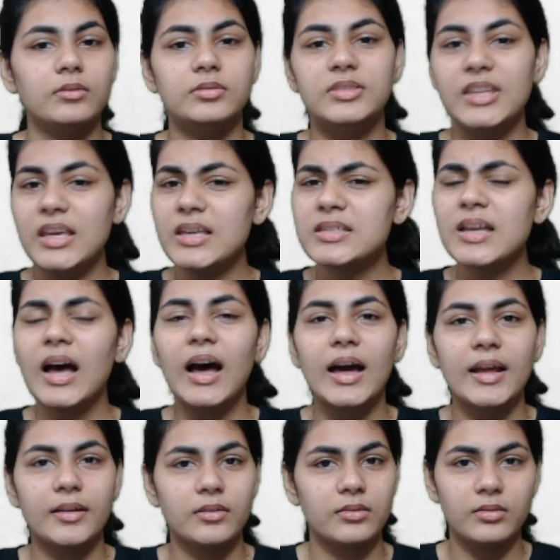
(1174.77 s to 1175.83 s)
These
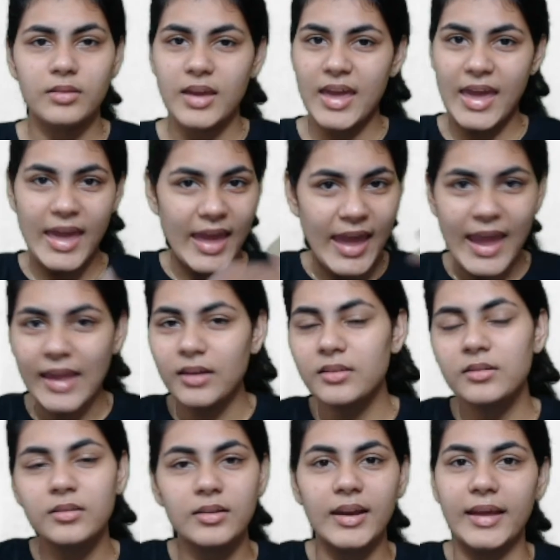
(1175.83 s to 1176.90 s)
are
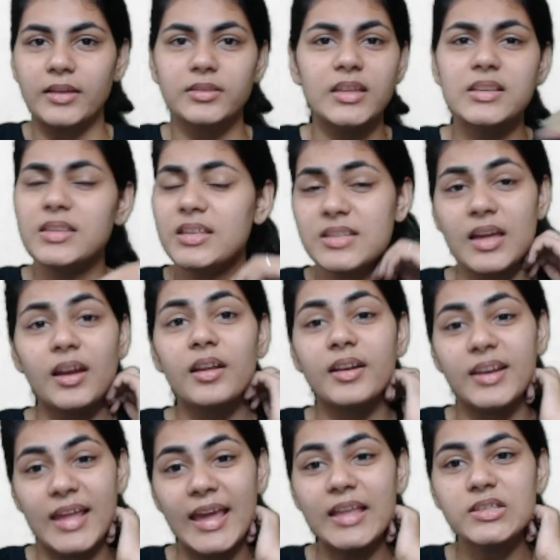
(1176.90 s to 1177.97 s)
these are
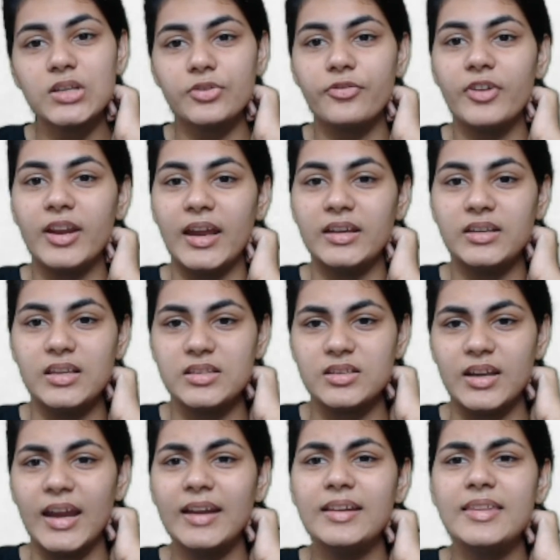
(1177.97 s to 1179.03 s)
a range of varieties,
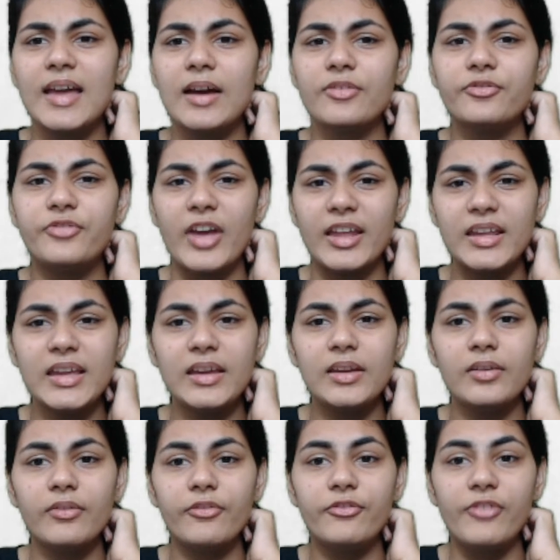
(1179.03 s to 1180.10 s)
right? They are
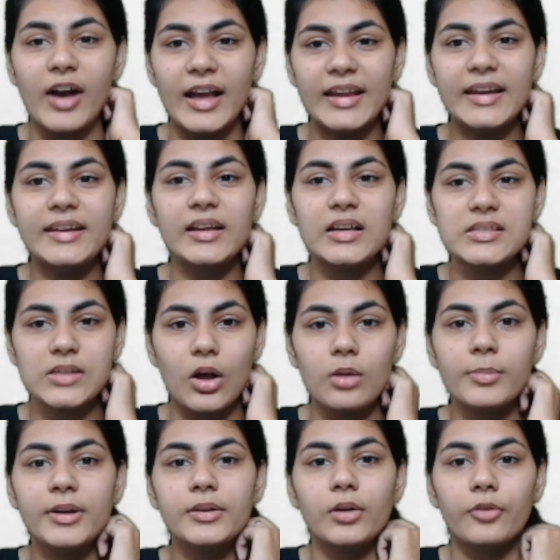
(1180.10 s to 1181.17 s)
very wide
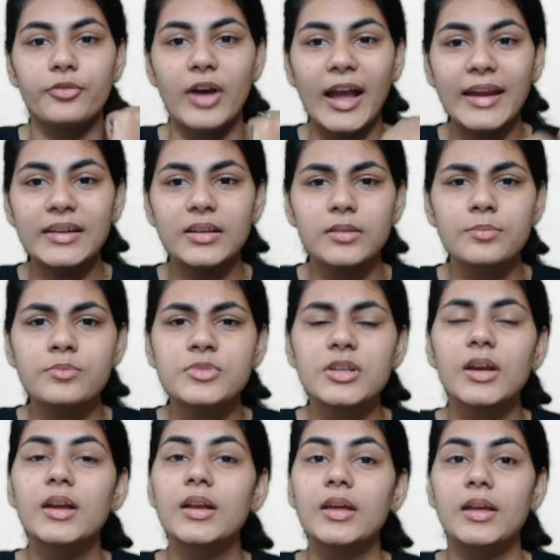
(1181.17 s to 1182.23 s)
assortment of items,
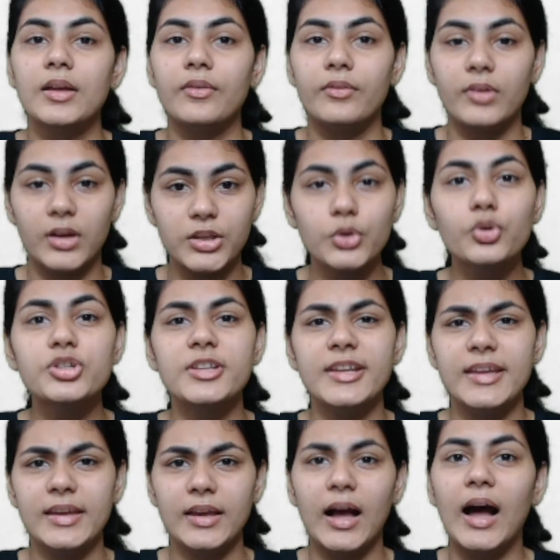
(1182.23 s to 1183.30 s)

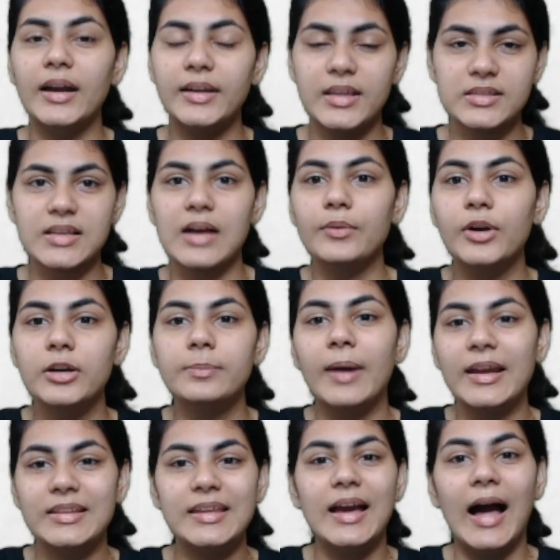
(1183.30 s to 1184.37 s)
usually discovered
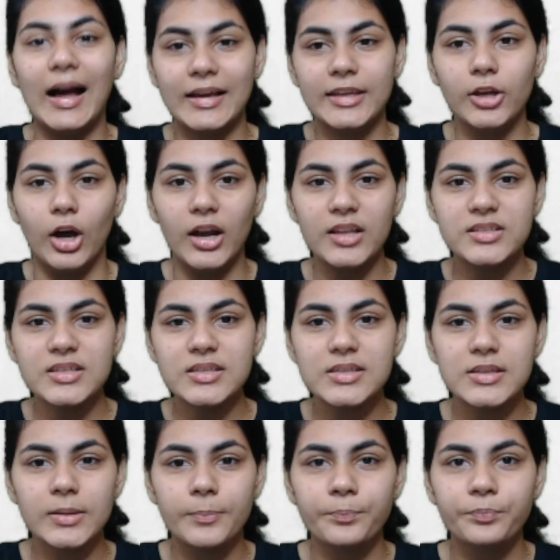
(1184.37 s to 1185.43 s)
by the archaeologists,